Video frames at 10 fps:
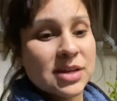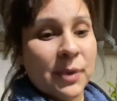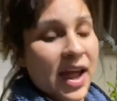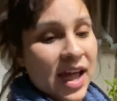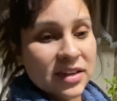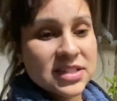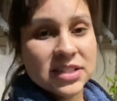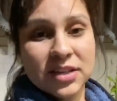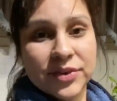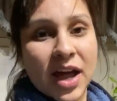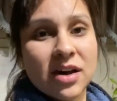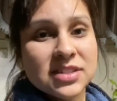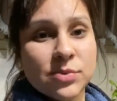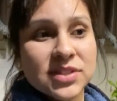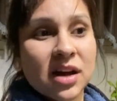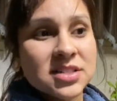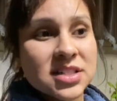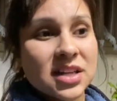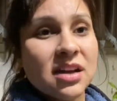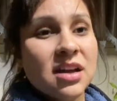My aunt used to live in a house that was haunted.